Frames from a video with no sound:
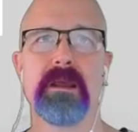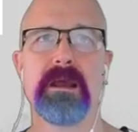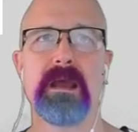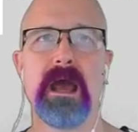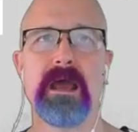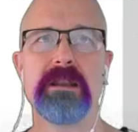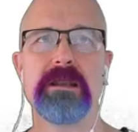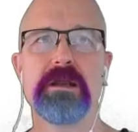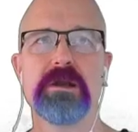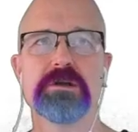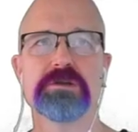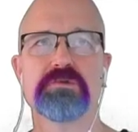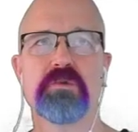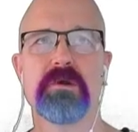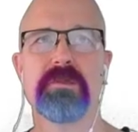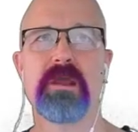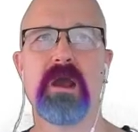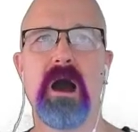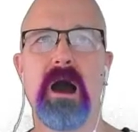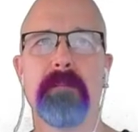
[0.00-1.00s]
And here's where
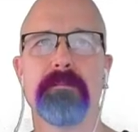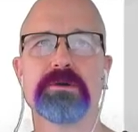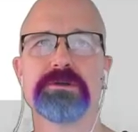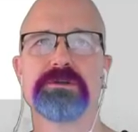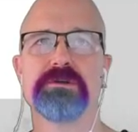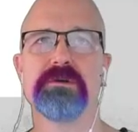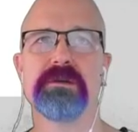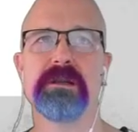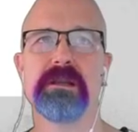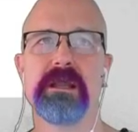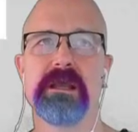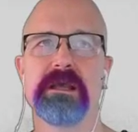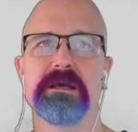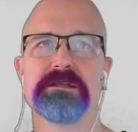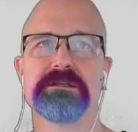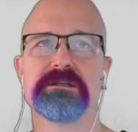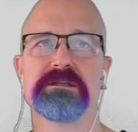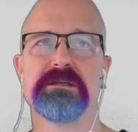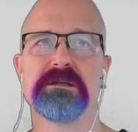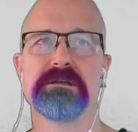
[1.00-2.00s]
the opportunity
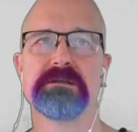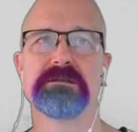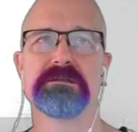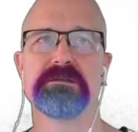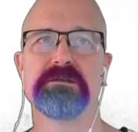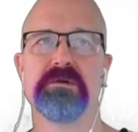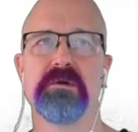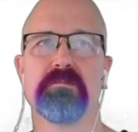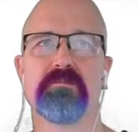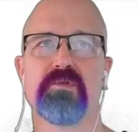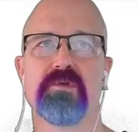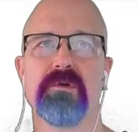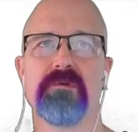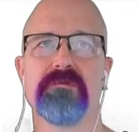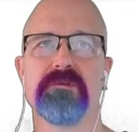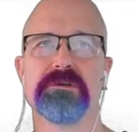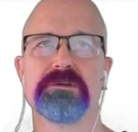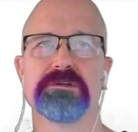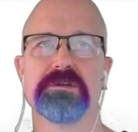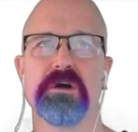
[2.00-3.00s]
is to improve
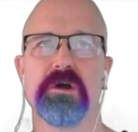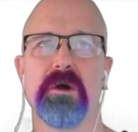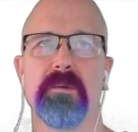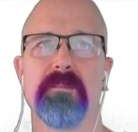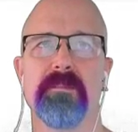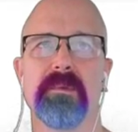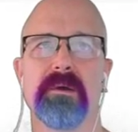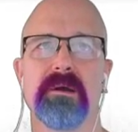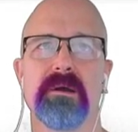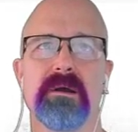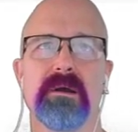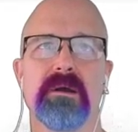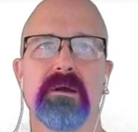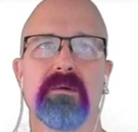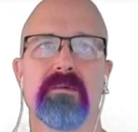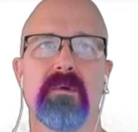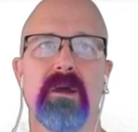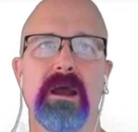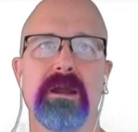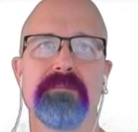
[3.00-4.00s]
the zoom,
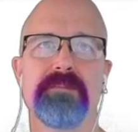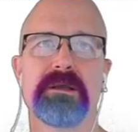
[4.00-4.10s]
right?